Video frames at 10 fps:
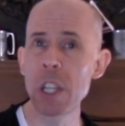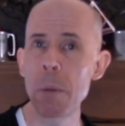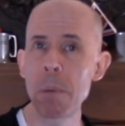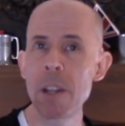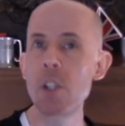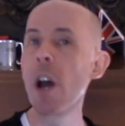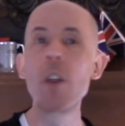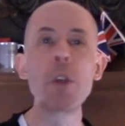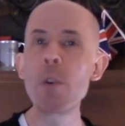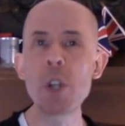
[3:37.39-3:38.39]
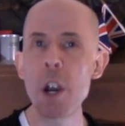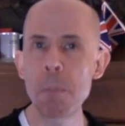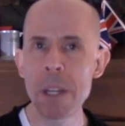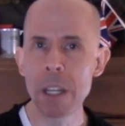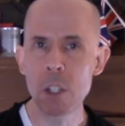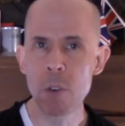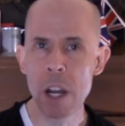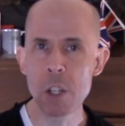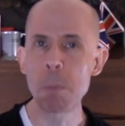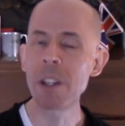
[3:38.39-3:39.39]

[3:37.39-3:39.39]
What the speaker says: companies, those aren't being addressed.